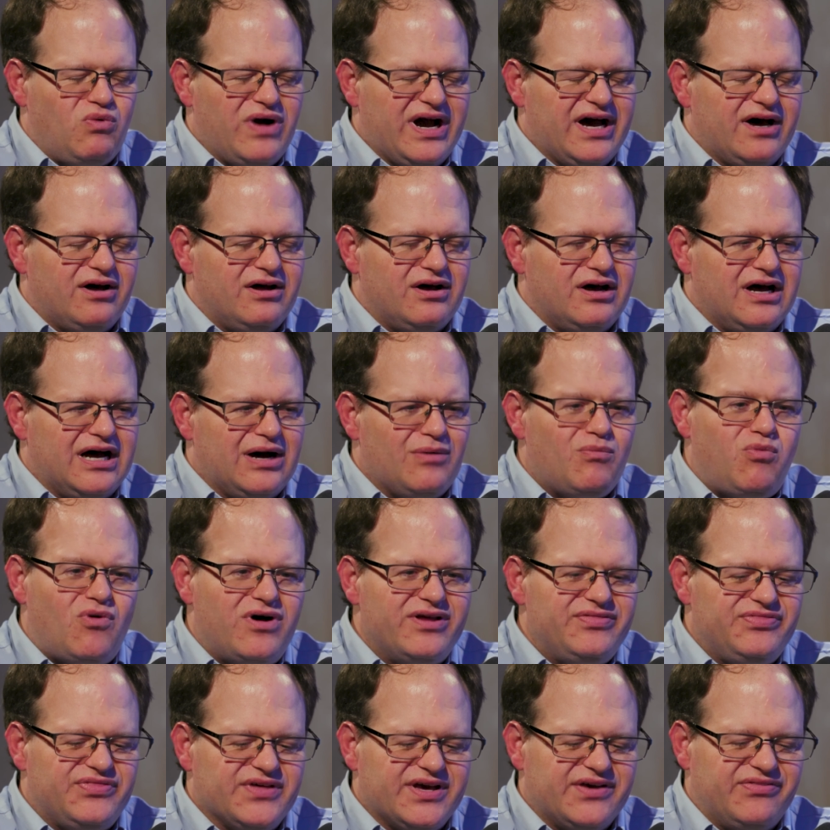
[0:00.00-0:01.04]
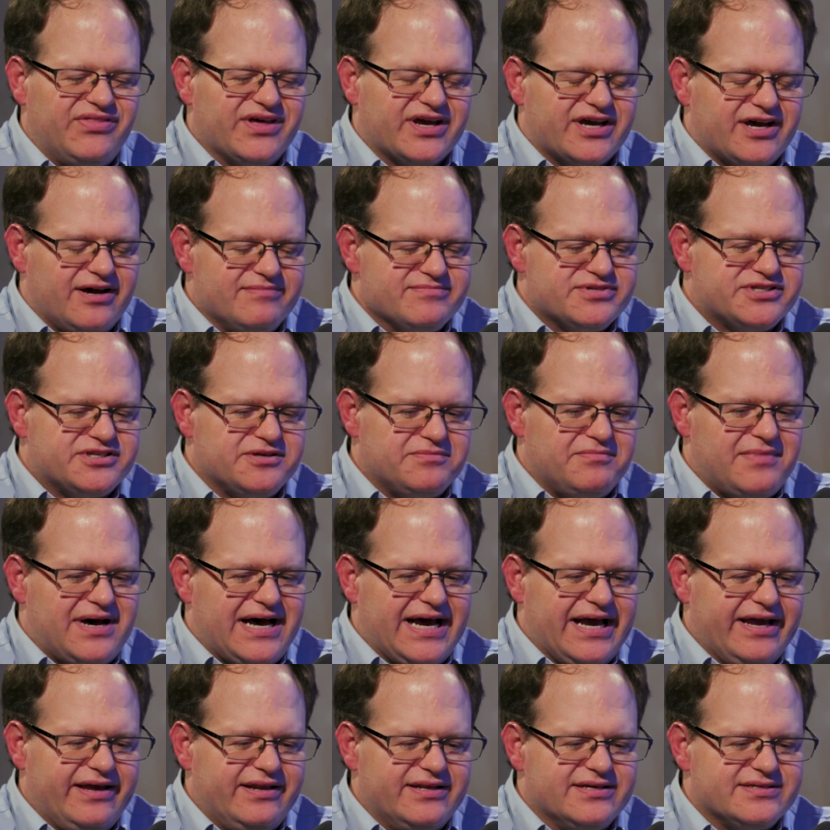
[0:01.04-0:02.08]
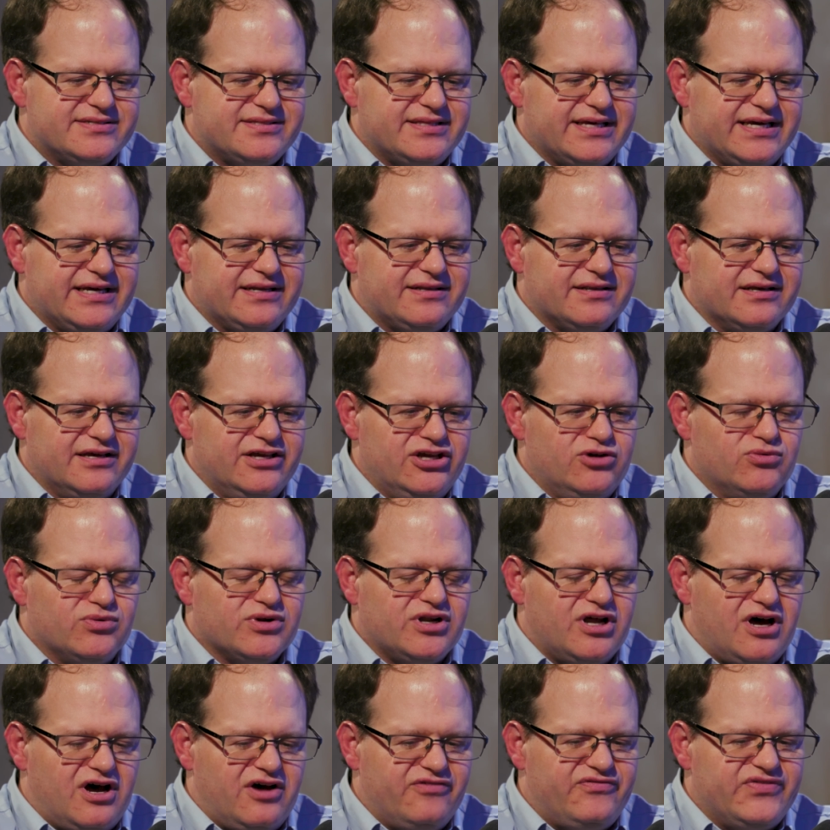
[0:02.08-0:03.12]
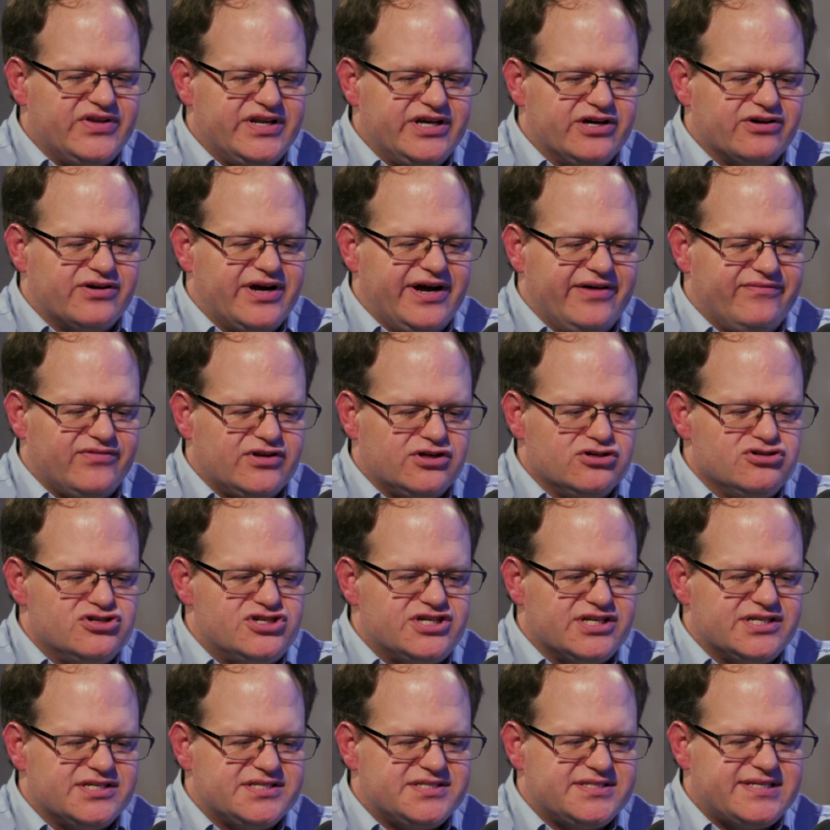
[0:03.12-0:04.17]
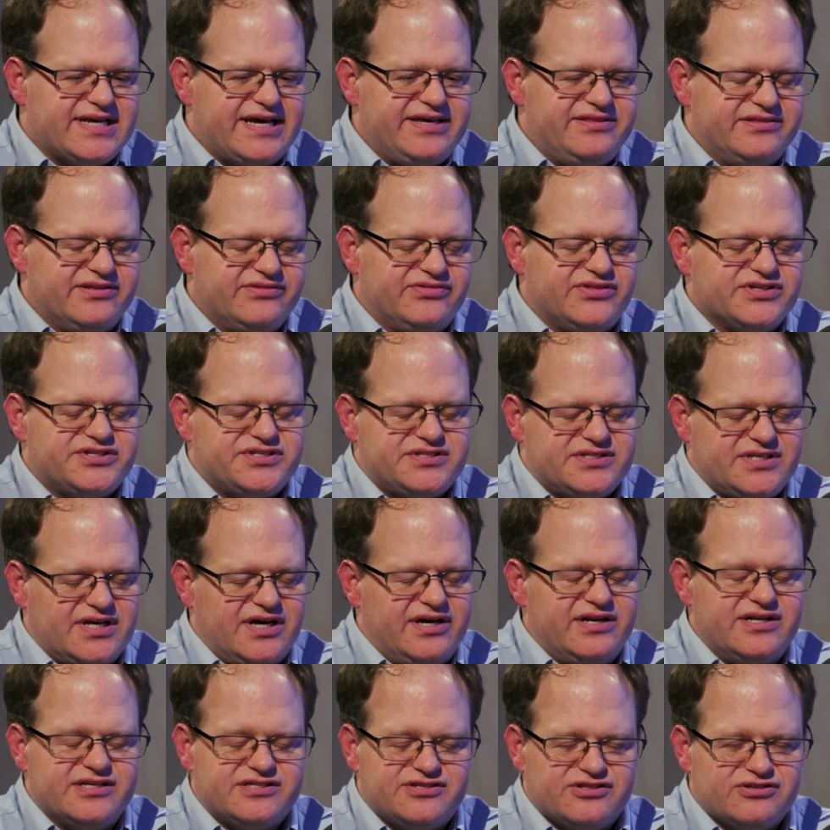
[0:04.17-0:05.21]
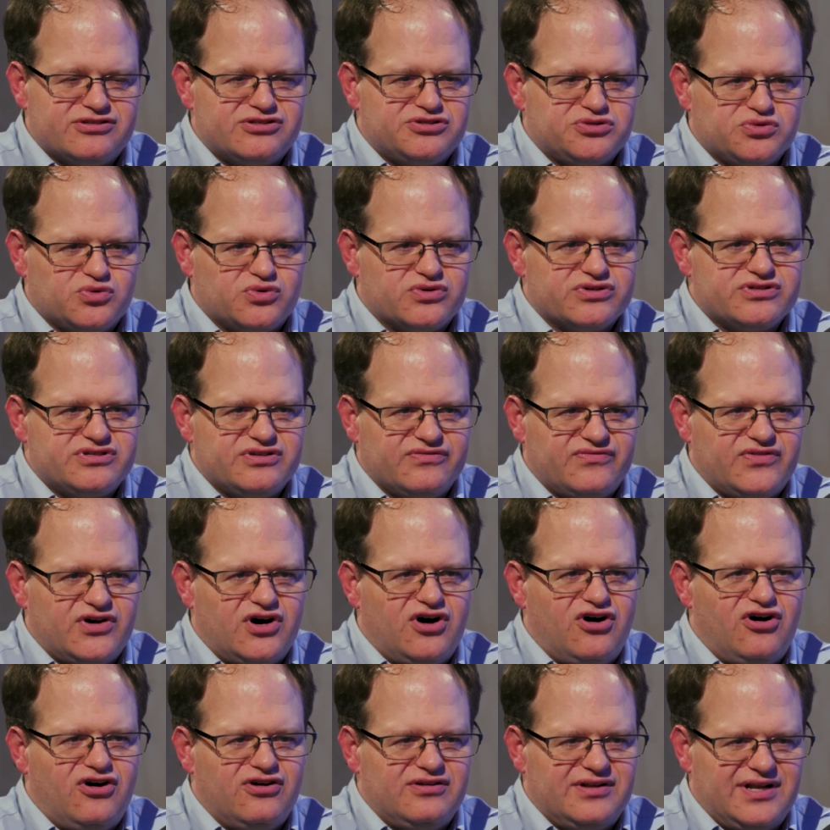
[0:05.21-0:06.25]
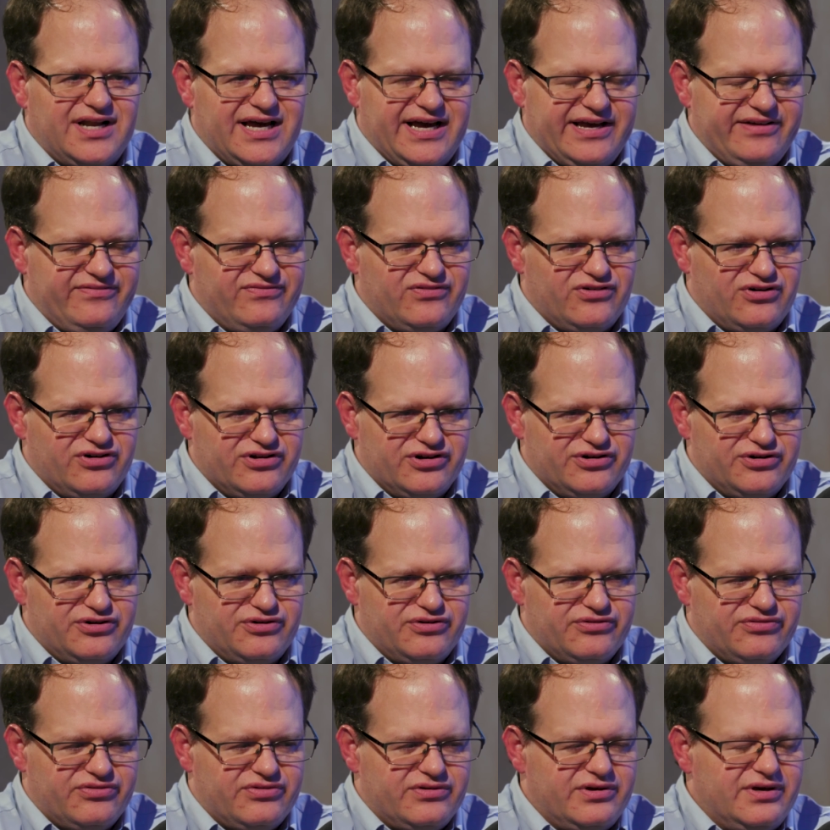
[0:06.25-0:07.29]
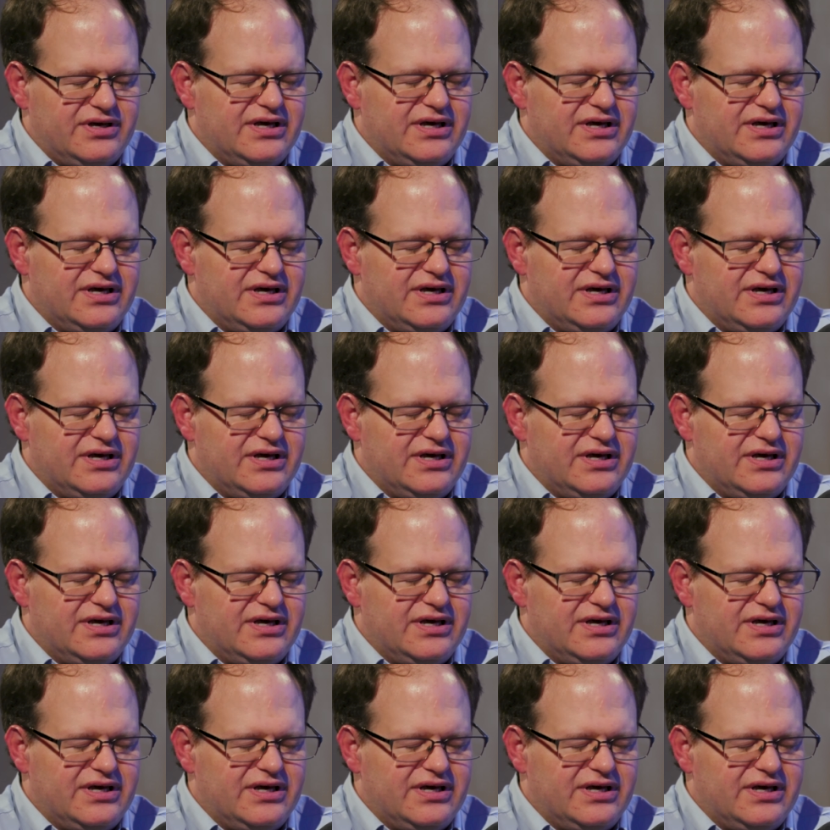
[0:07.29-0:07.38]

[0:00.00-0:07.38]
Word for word: Well, one thing that comes to mind is that you will often hear evolutionists say that the sun is the source of all life on Earth.